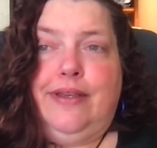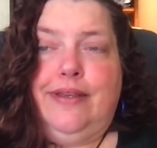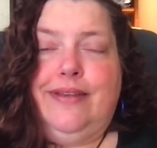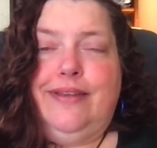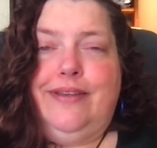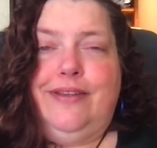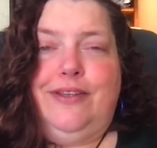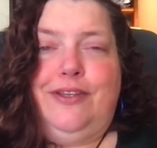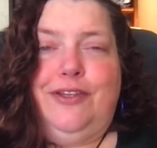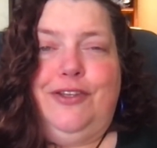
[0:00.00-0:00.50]

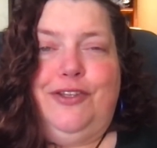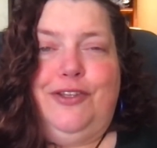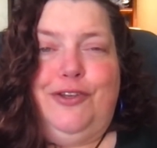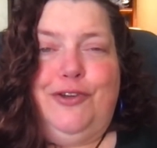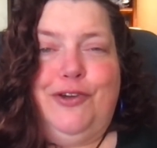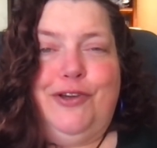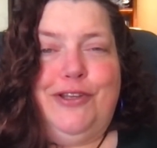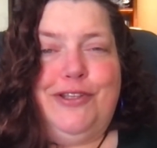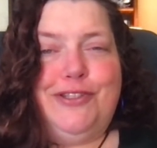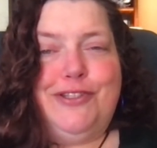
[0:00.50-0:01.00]
you
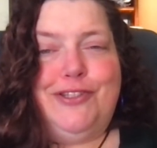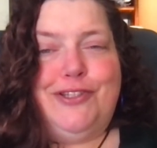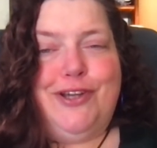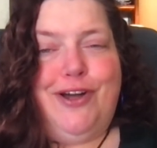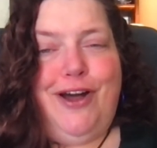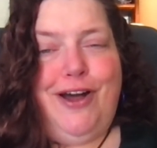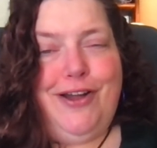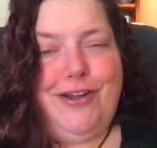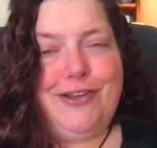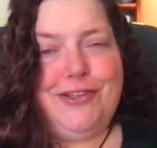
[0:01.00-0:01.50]
can
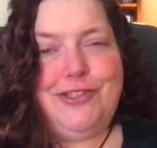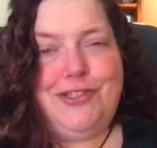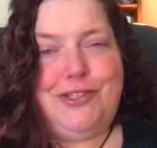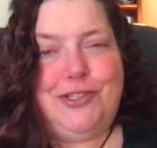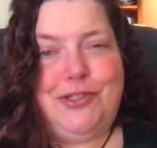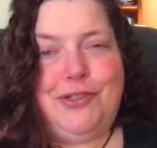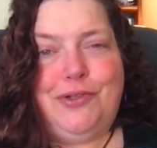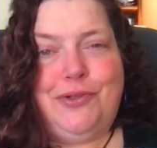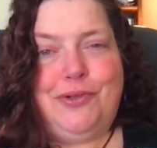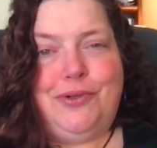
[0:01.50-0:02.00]
talk
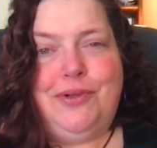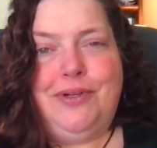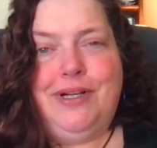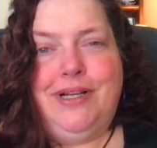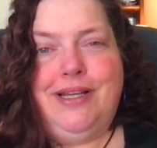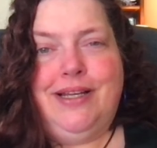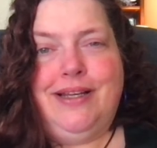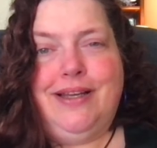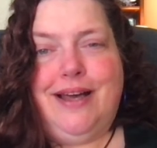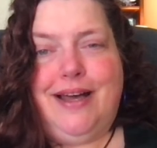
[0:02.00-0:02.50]
to
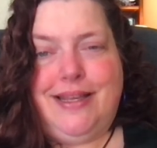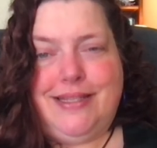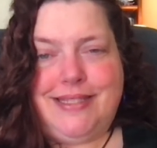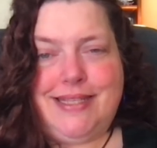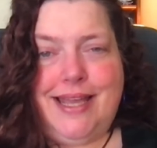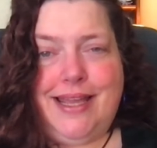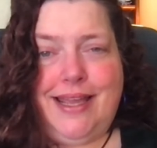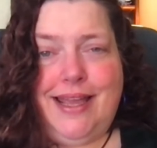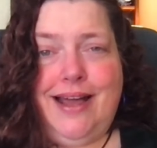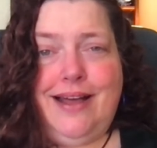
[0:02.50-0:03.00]
a
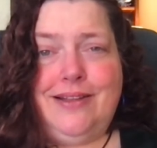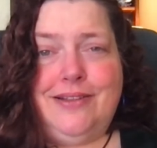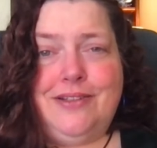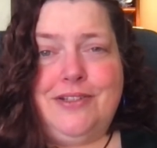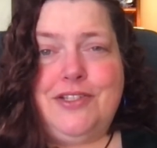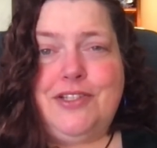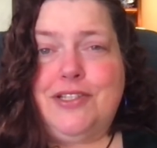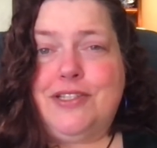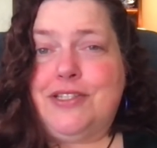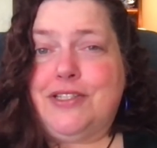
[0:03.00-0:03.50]

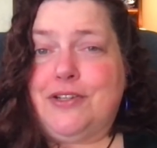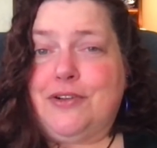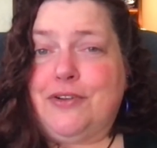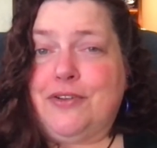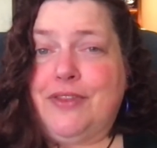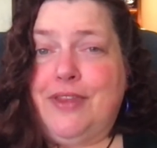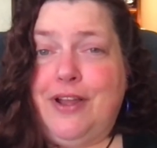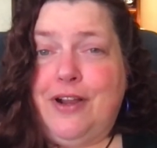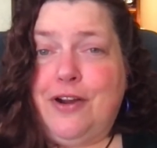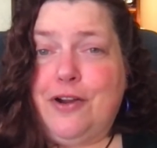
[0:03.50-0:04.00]
psychologist or
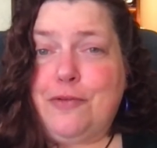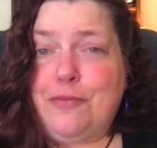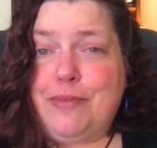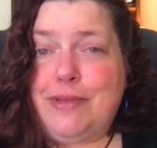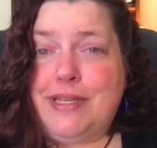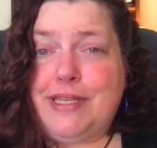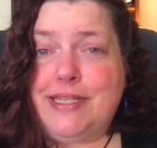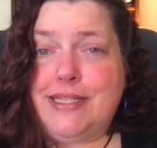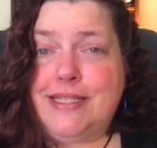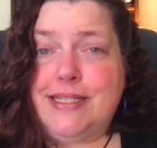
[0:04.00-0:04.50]

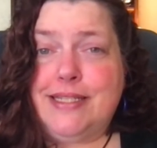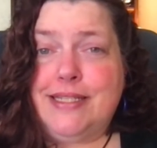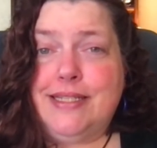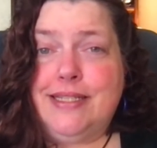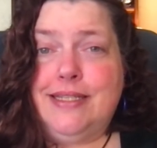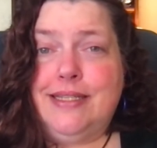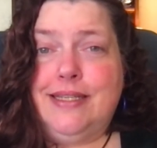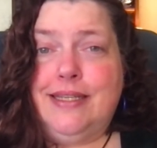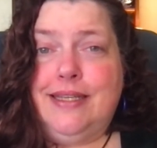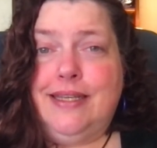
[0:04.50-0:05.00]
therapist
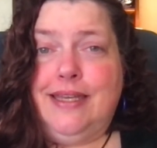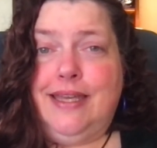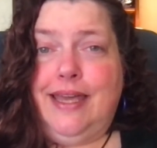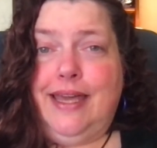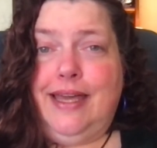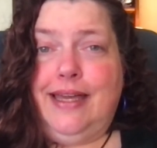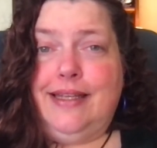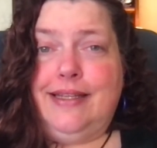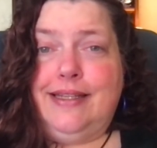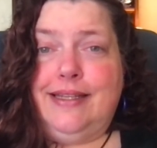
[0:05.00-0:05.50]

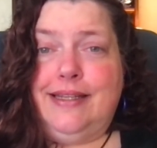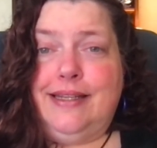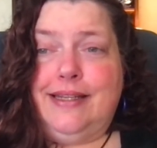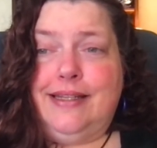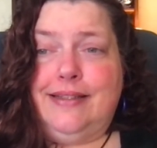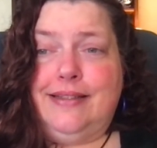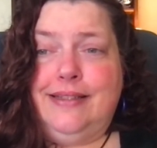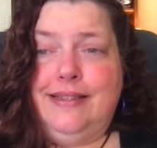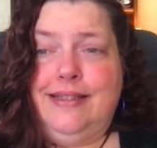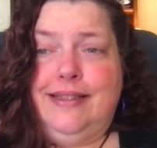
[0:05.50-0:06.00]
and
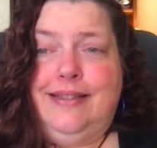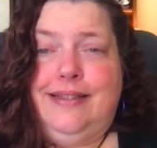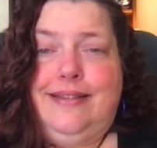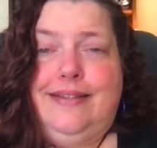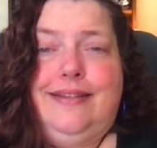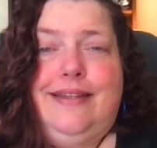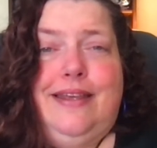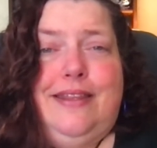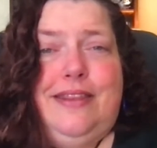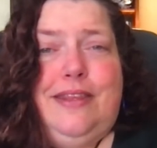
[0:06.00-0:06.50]

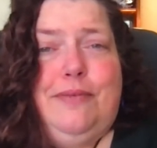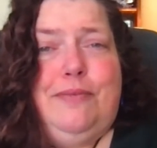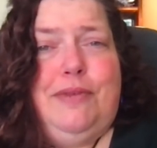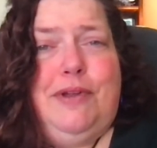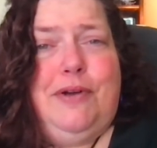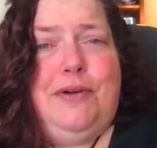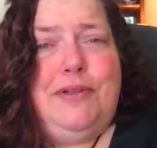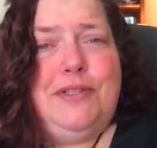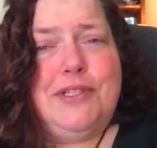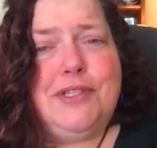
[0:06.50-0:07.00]
let them
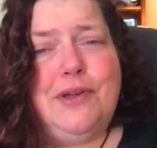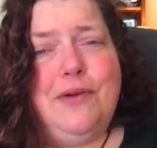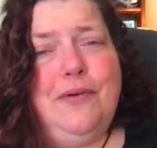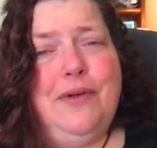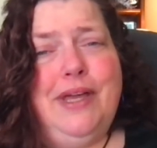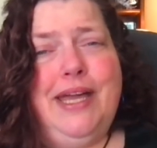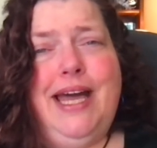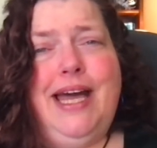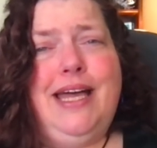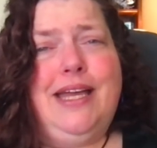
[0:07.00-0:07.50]
know what's
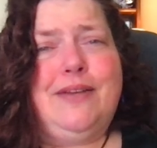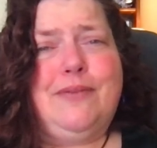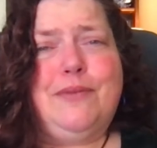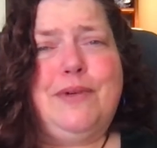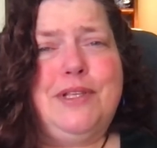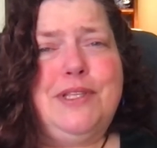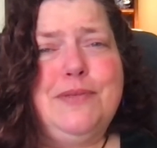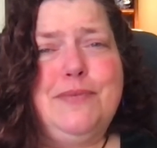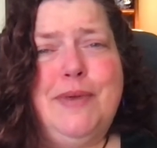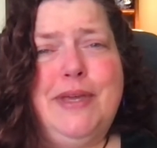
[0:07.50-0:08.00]
going on,
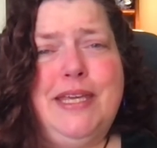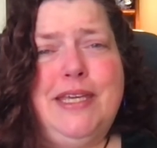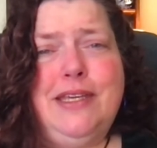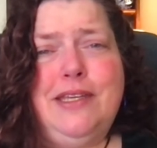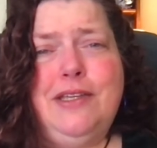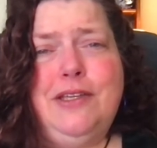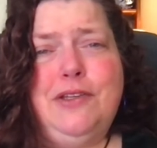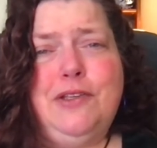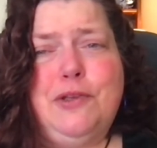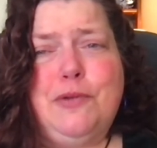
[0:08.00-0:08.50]
what's
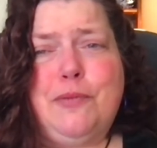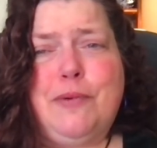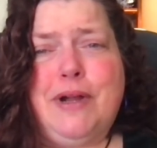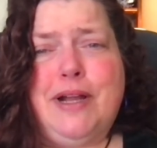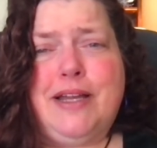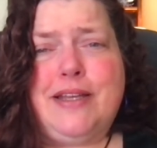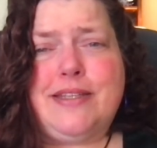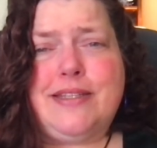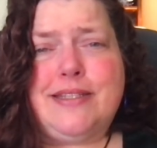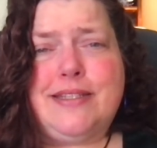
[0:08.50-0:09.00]
making you
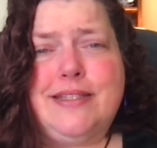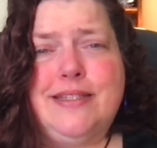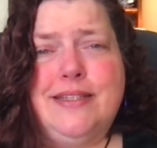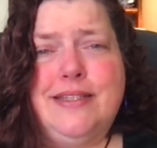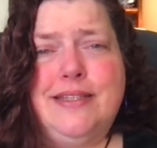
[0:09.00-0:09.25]
depressed.